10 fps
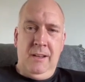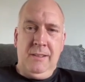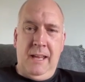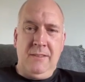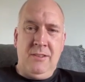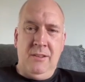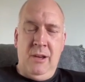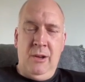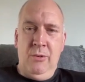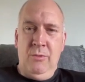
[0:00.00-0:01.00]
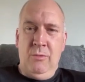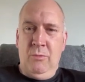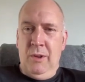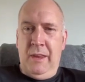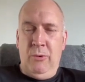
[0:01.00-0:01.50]
get to know
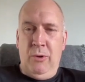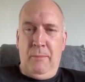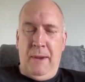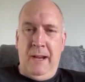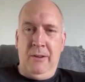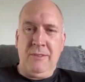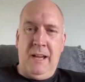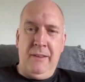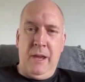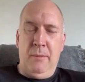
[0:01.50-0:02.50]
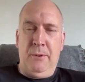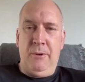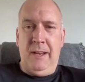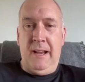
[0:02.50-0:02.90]
what they're all about, how they operate,